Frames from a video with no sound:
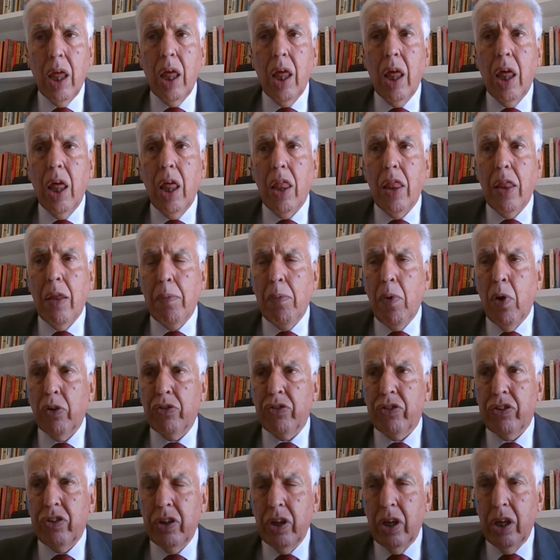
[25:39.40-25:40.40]
the
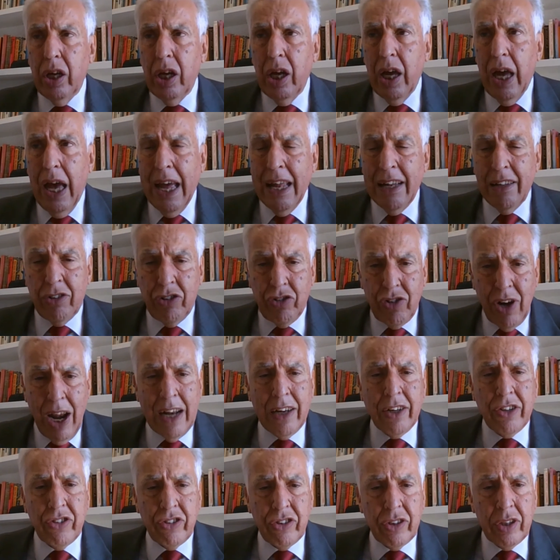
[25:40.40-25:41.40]
most
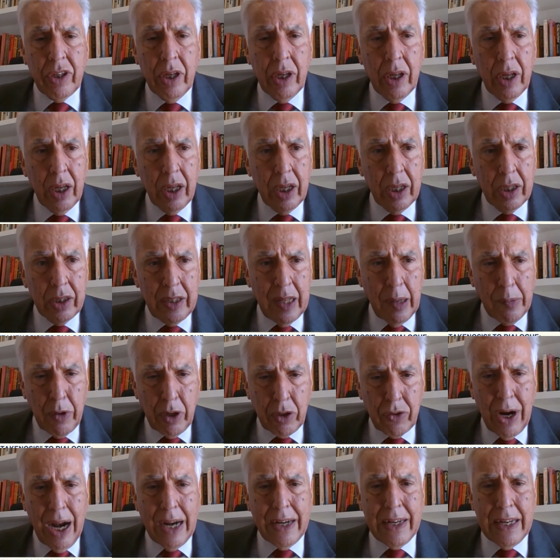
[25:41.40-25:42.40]
entrenched
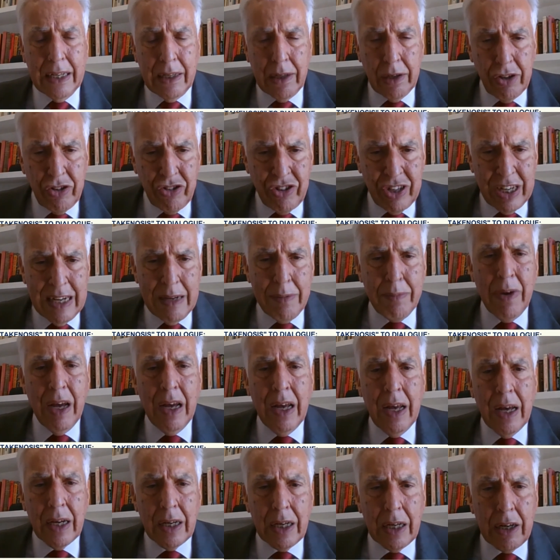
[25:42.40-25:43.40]
democratic regime
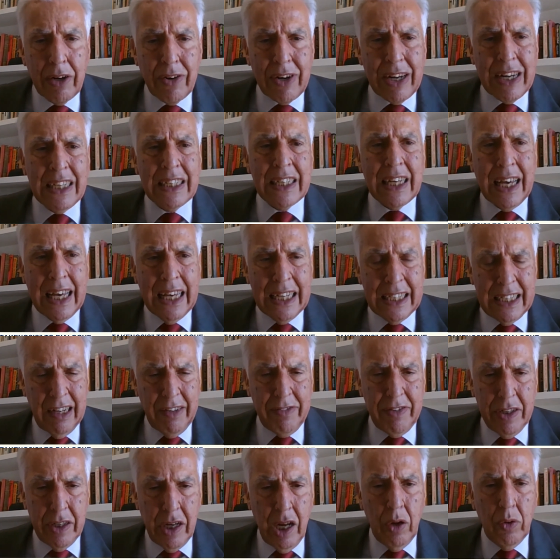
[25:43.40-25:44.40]
Greece has
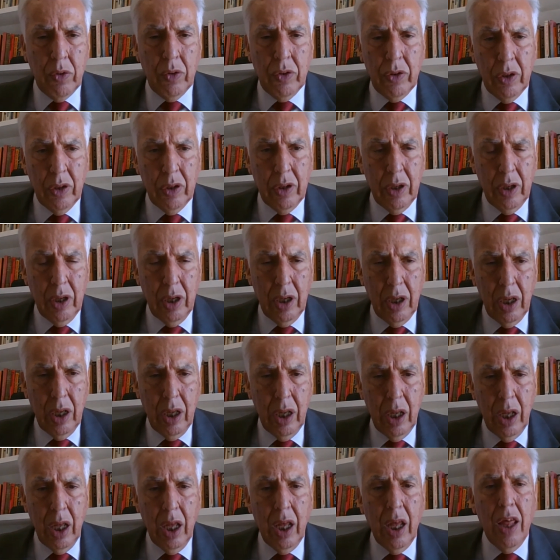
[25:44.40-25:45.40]
ever known.
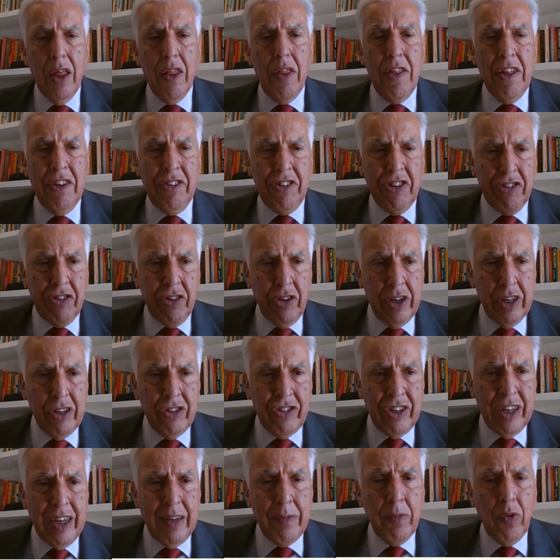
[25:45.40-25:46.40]
This is a
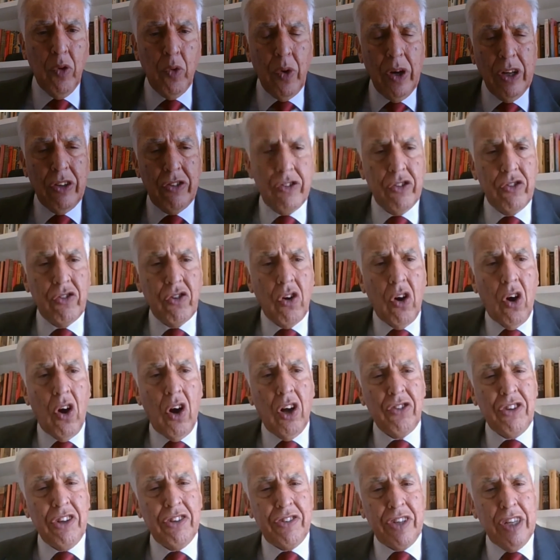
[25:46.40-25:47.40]
regime which
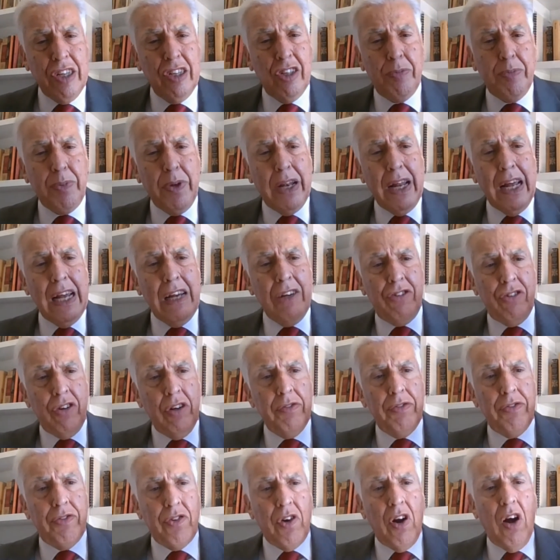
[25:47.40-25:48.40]
draws its inspiration
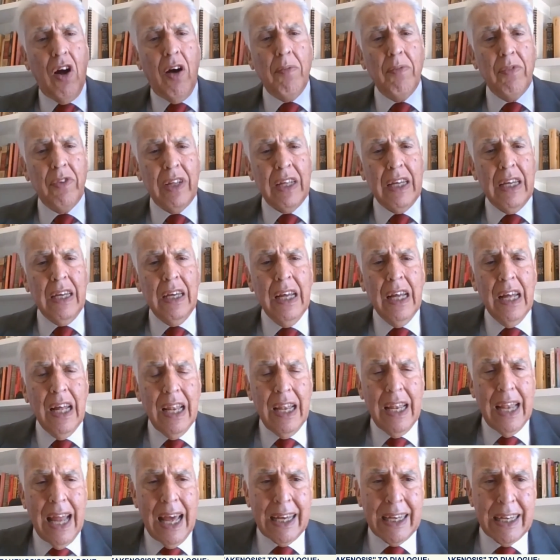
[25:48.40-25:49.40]
from the
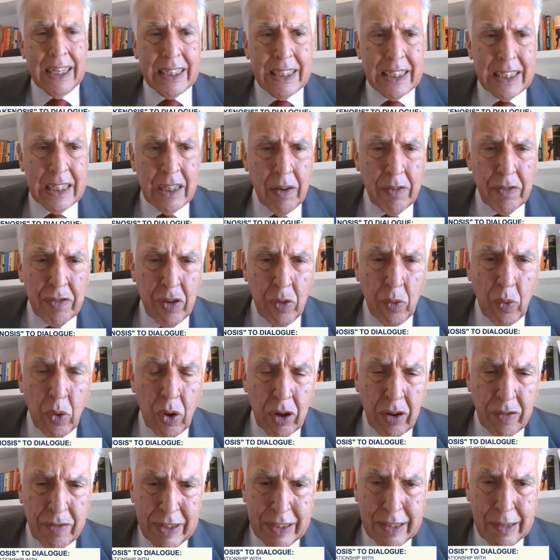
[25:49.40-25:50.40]
legacy of the War
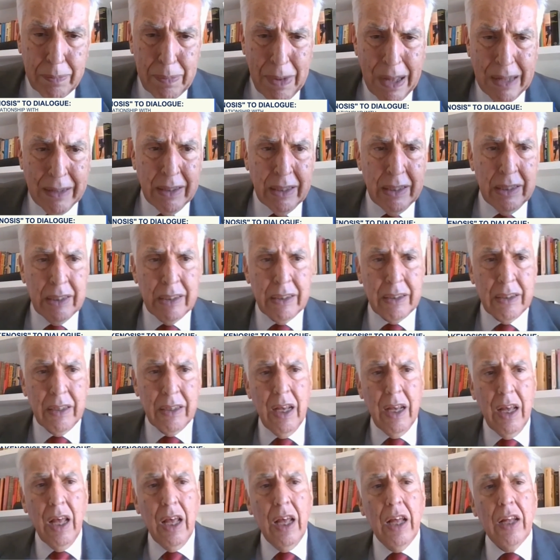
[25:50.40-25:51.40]
of Independence,
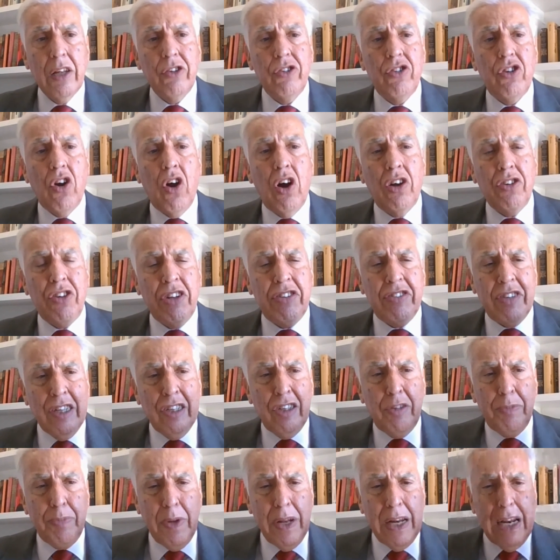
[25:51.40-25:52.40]
draws its
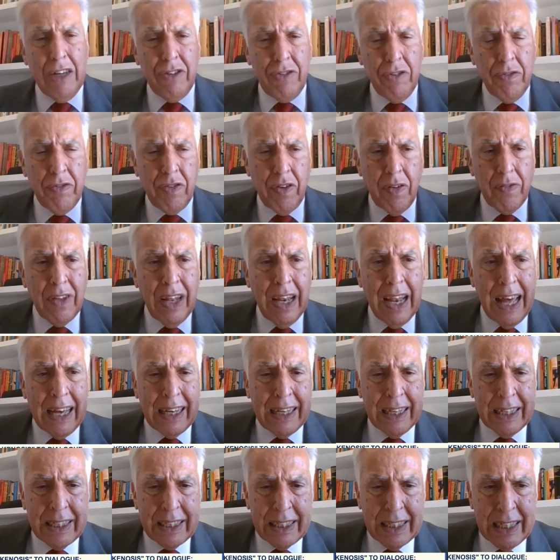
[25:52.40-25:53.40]
inspiration from the
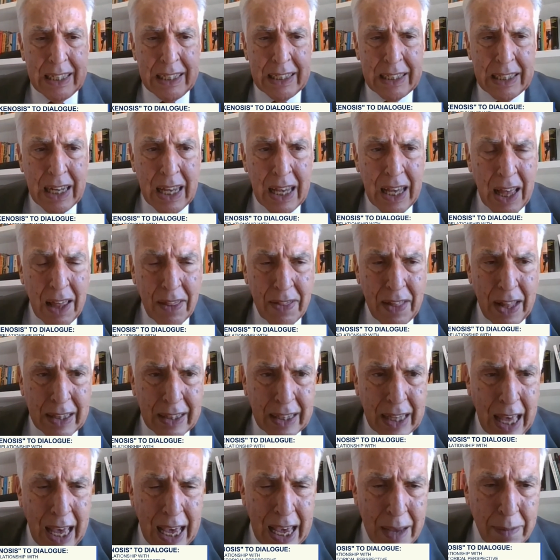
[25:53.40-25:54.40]
legacies that
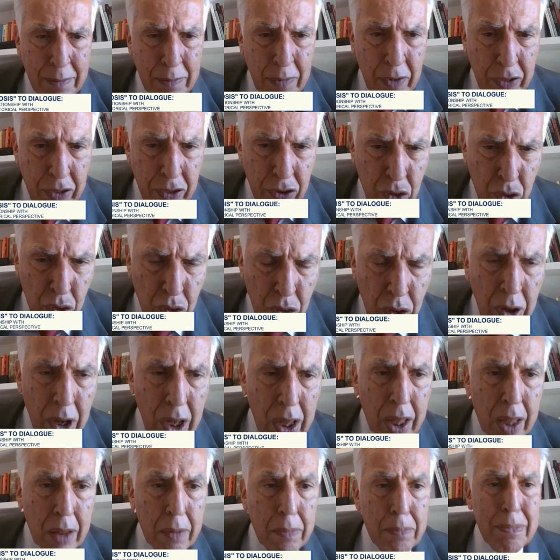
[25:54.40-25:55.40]
came through
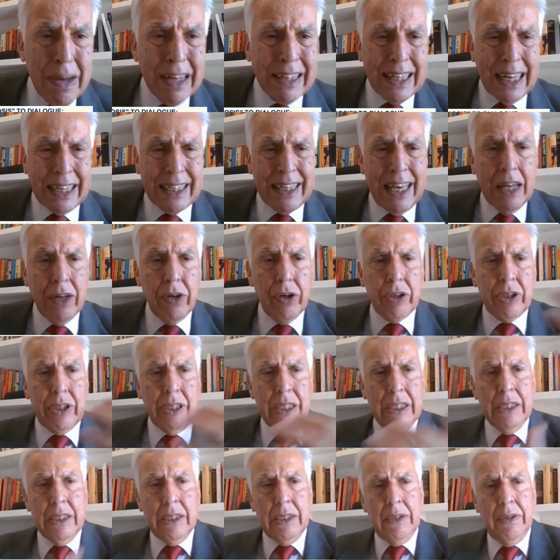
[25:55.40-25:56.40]

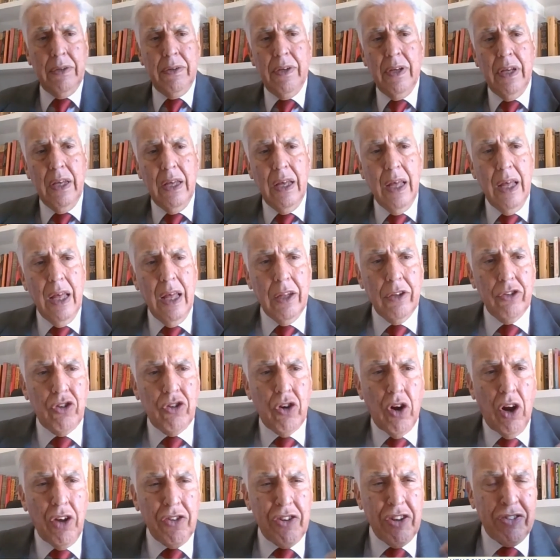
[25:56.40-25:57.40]
metakenosis,
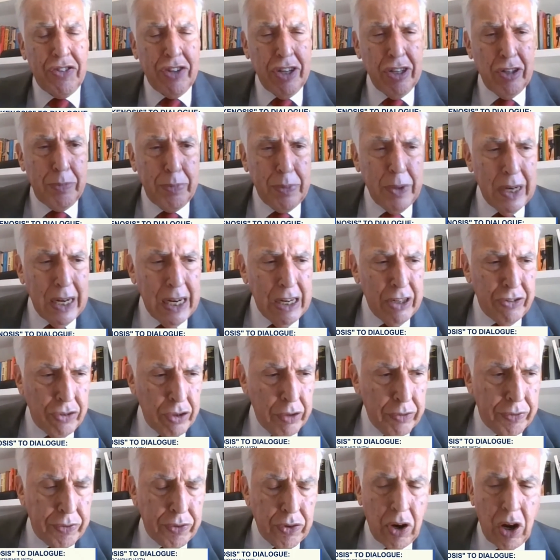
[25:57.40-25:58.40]
draws its inspiration
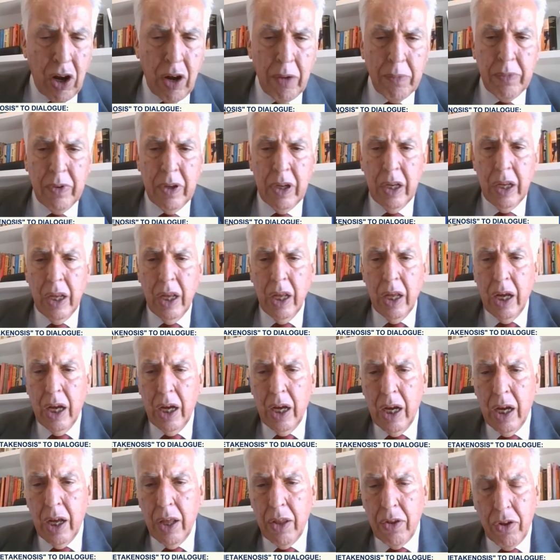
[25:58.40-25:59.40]
from
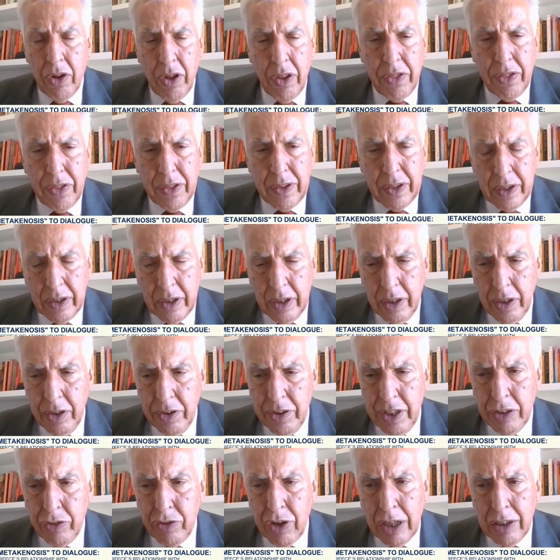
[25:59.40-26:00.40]

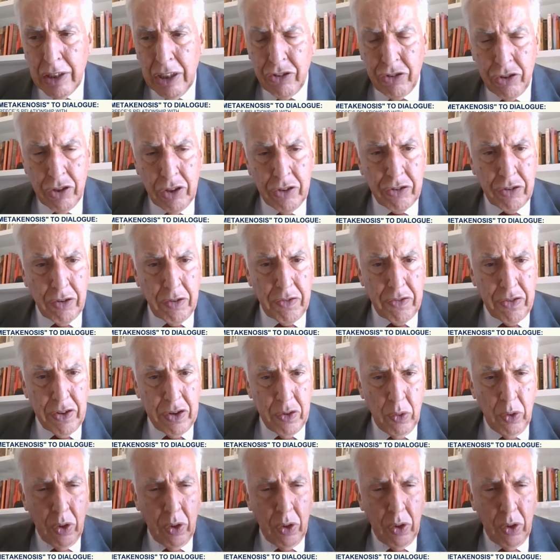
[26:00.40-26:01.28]
the traditions of the rule of